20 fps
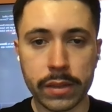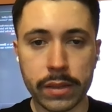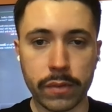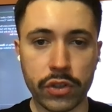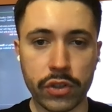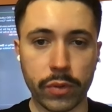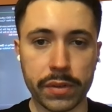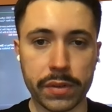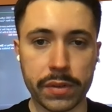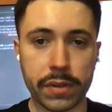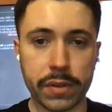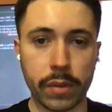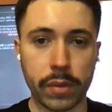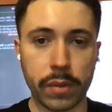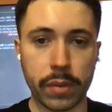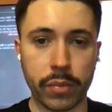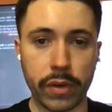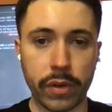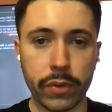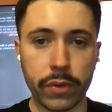which was the
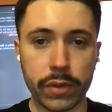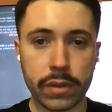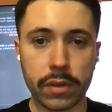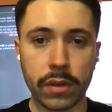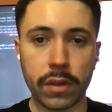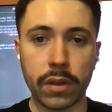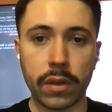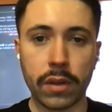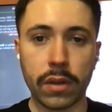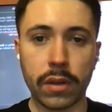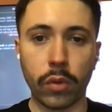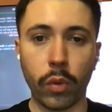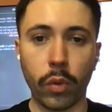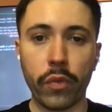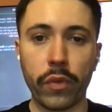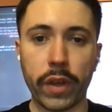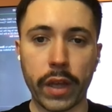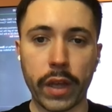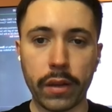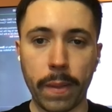previous loop
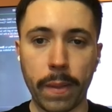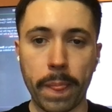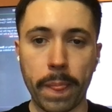we had,